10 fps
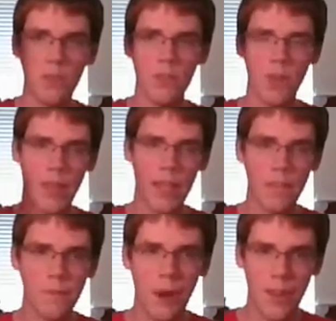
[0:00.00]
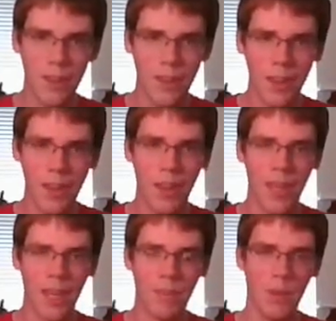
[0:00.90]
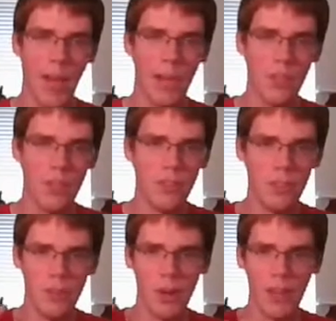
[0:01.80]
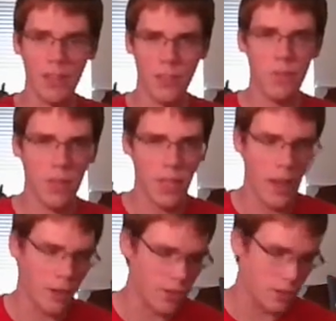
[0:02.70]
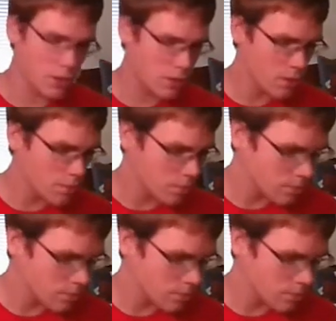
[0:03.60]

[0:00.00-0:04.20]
So that's fun, and I'm glad you get to play as different characters.